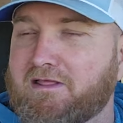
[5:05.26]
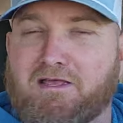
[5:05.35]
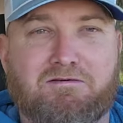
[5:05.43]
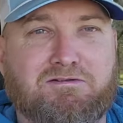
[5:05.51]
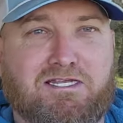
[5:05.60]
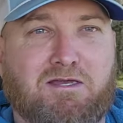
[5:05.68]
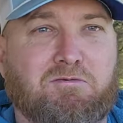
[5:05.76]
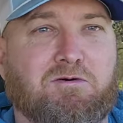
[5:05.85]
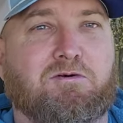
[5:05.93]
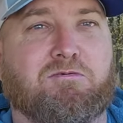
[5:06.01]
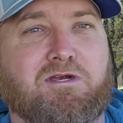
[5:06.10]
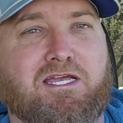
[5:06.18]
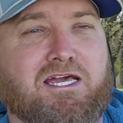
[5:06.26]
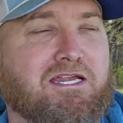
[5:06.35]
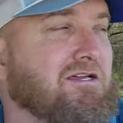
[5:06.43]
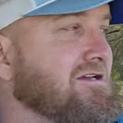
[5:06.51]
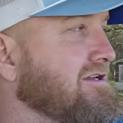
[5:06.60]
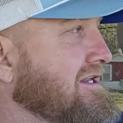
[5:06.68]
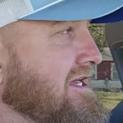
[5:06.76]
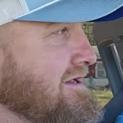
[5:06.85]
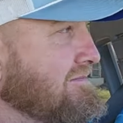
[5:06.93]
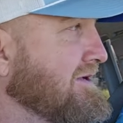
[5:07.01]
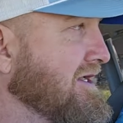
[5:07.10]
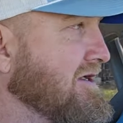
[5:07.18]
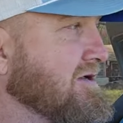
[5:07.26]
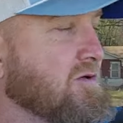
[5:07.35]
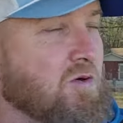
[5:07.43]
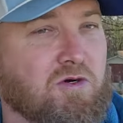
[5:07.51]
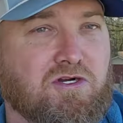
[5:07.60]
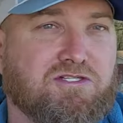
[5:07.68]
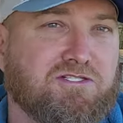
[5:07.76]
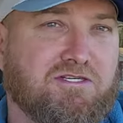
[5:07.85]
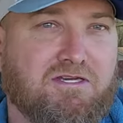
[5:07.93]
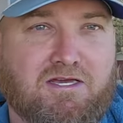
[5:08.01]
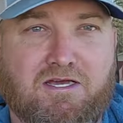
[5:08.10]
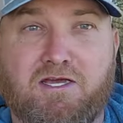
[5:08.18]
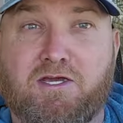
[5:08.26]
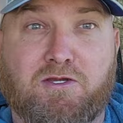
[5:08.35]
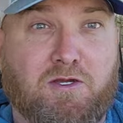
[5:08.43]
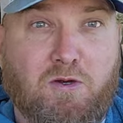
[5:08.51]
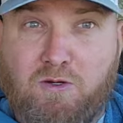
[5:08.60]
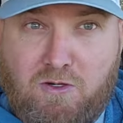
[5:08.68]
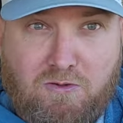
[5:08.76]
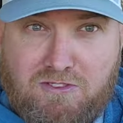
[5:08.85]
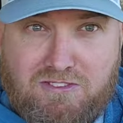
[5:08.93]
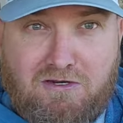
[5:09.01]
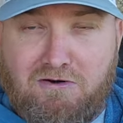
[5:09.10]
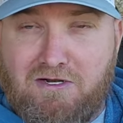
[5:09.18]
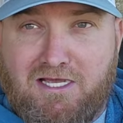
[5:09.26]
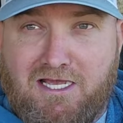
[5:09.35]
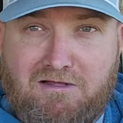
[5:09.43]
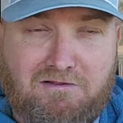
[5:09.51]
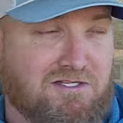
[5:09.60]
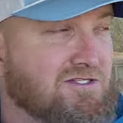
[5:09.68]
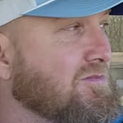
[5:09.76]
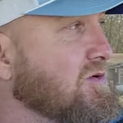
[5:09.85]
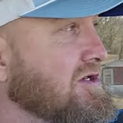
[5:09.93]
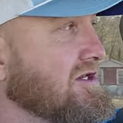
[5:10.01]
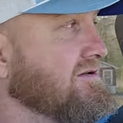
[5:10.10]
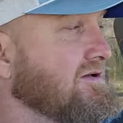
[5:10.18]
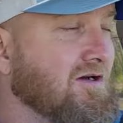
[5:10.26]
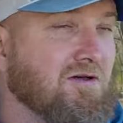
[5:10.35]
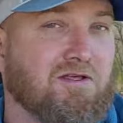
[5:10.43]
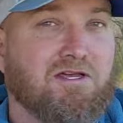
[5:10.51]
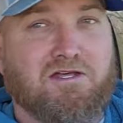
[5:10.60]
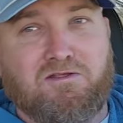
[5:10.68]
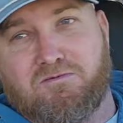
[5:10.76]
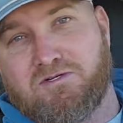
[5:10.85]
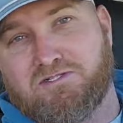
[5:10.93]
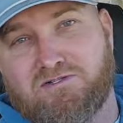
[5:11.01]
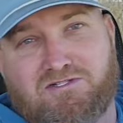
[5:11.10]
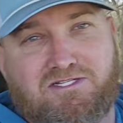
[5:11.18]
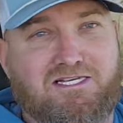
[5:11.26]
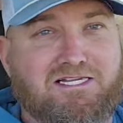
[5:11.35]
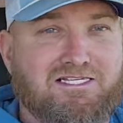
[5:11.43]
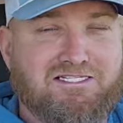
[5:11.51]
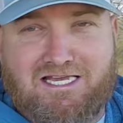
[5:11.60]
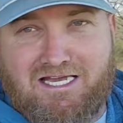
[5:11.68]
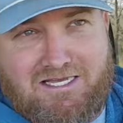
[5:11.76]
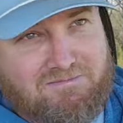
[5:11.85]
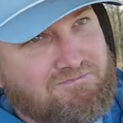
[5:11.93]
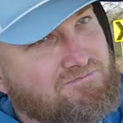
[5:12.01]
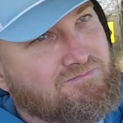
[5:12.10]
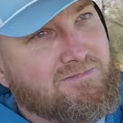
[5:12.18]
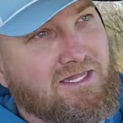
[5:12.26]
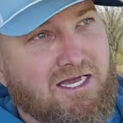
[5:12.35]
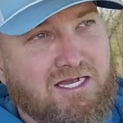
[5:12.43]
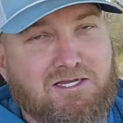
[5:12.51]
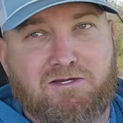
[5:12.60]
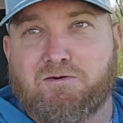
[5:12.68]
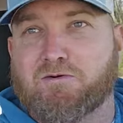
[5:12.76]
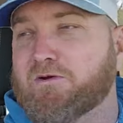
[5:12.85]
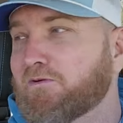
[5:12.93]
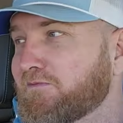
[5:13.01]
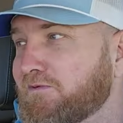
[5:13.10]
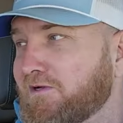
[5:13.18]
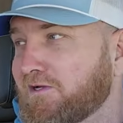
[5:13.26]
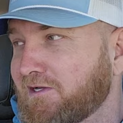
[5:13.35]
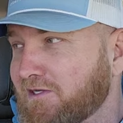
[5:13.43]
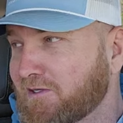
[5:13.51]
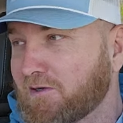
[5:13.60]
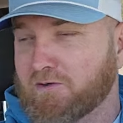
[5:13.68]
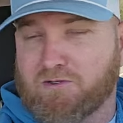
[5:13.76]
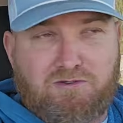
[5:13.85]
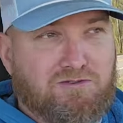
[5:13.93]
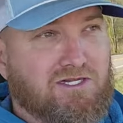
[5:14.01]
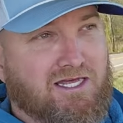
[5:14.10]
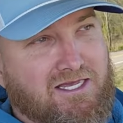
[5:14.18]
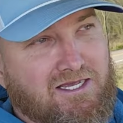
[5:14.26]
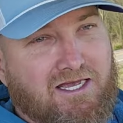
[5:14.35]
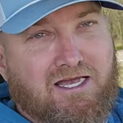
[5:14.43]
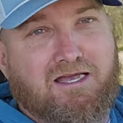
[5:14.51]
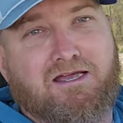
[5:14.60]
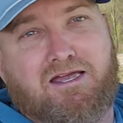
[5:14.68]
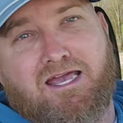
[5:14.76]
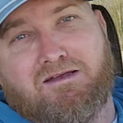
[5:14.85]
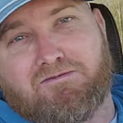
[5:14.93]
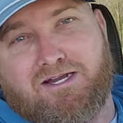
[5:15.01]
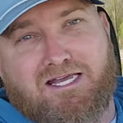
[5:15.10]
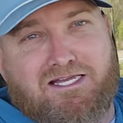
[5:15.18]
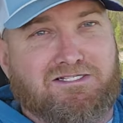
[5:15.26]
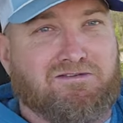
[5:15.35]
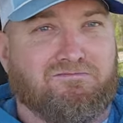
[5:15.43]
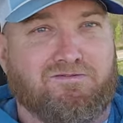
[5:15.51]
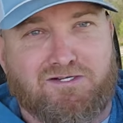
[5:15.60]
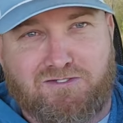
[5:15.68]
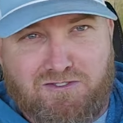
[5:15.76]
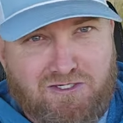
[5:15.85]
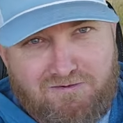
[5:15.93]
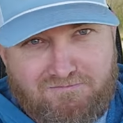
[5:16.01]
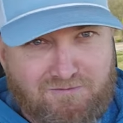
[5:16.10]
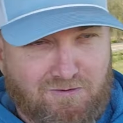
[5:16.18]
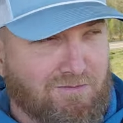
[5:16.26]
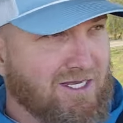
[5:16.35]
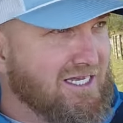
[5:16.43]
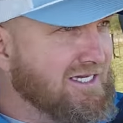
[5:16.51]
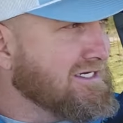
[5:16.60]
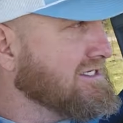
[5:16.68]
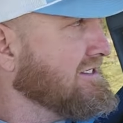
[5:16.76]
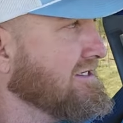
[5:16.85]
It was like, ooh, we had a good day. But, of course, Coco was already out this morning. All the other ones are still inside. Not Coco. Coco's like, every day's a field trip for me.